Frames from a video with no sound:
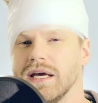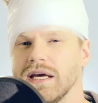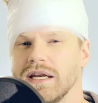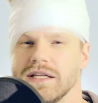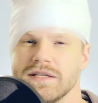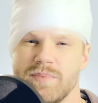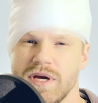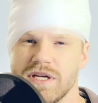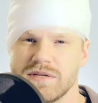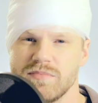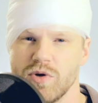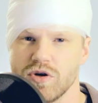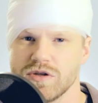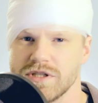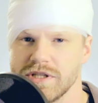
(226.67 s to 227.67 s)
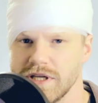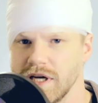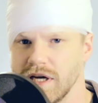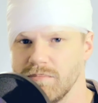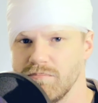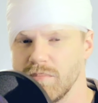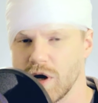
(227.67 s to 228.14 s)
and it's based mostly
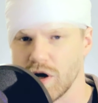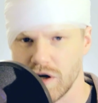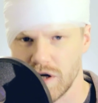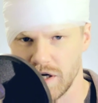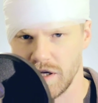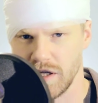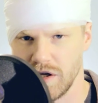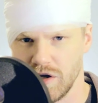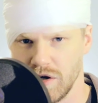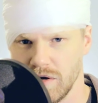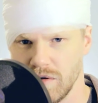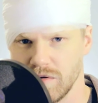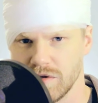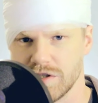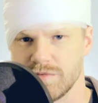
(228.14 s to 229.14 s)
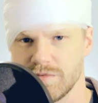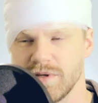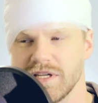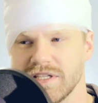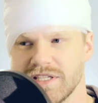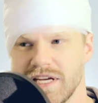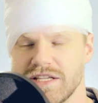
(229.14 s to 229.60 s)
on marketing goals
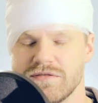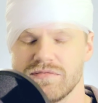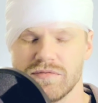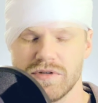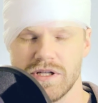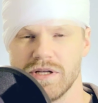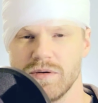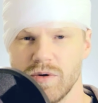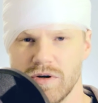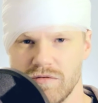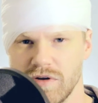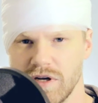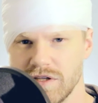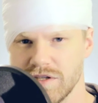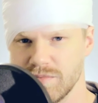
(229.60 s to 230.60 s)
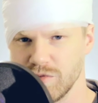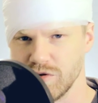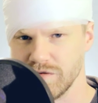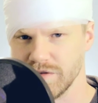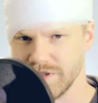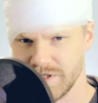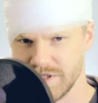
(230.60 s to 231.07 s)
because that's really what runs
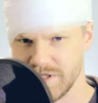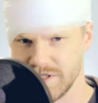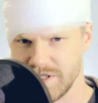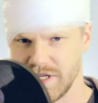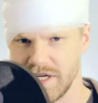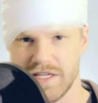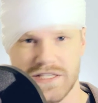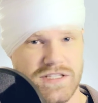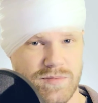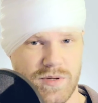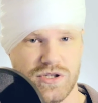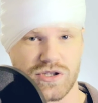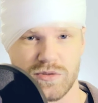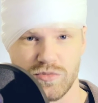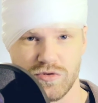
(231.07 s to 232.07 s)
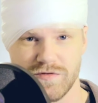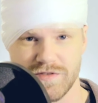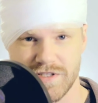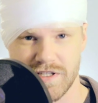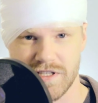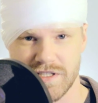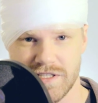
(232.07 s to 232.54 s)
movies these days, especially
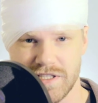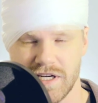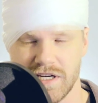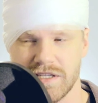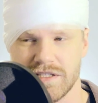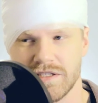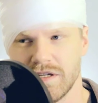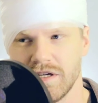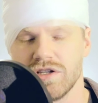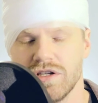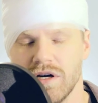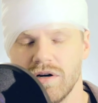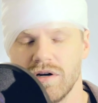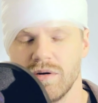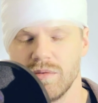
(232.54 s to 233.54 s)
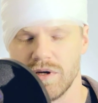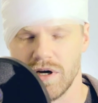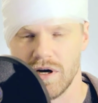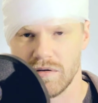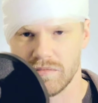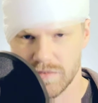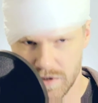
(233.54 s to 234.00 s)
movies of this size. So here we
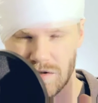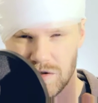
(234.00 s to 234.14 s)
go.